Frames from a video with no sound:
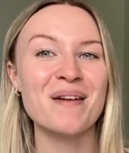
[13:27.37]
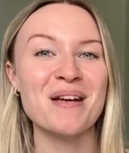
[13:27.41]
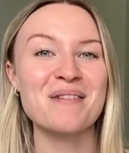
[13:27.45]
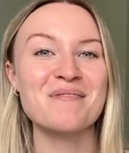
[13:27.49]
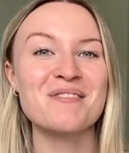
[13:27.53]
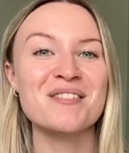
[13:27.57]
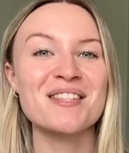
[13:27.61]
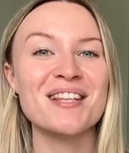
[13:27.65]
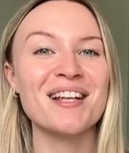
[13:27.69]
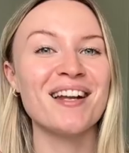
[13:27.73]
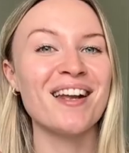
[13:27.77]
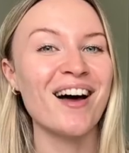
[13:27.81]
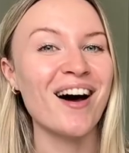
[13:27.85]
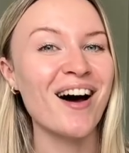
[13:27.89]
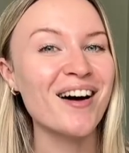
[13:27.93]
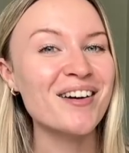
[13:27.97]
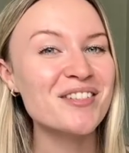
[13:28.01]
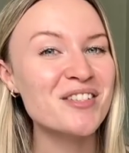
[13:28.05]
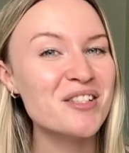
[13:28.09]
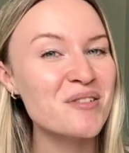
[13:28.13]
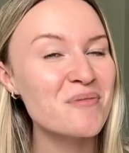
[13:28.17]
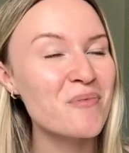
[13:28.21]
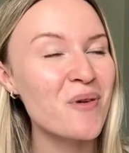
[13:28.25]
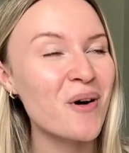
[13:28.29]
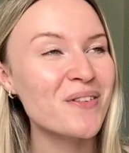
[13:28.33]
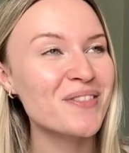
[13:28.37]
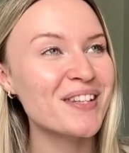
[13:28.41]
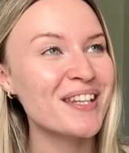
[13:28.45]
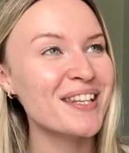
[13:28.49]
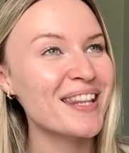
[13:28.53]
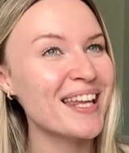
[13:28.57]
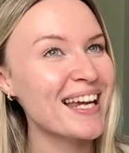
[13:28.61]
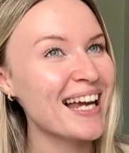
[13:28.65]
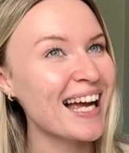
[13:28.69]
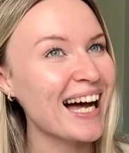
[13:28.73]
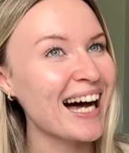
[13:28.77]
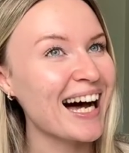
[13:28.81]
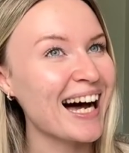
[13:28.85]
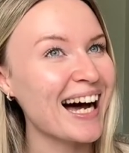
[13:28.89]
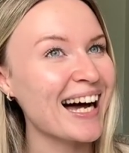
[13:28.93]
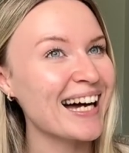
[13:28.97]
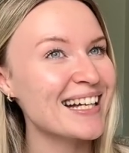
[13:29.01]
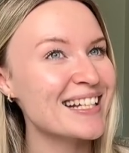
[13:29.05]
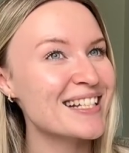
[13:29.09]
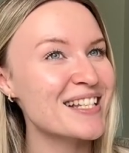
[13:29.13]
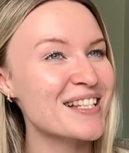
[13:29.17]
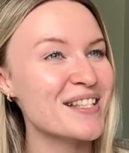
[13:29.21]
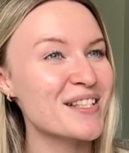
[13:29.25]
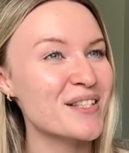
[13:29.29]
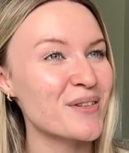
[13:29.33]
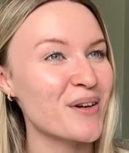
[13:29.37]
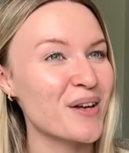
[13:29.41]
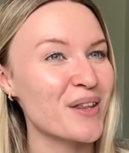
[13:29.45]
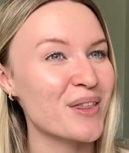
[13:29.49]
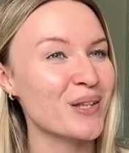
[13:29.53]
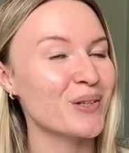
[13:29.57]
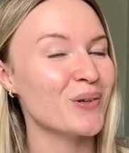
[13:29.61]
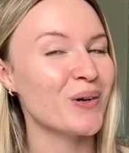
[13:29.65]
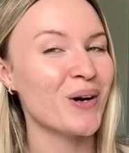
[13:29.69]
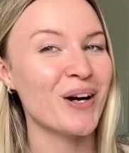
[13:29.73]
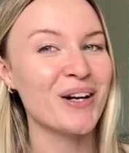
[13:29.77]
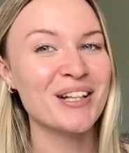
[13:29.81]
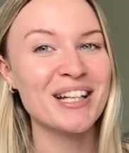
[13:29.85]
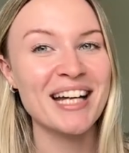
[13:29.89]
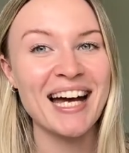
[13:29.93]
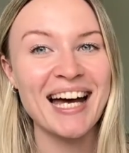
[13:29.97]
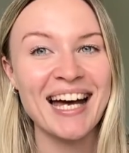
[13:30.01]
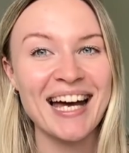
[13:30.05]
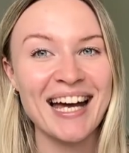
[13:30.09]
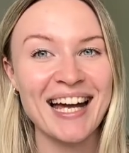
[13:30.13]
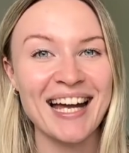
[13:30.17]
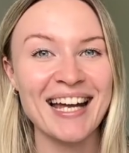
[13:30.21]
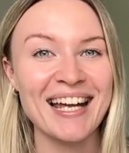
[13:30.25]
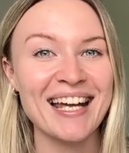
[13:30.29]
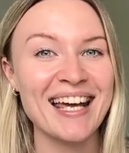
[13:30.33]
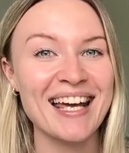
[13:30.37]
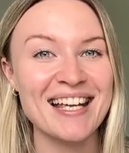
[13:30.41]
it was the last one that they had, so I thought, okay,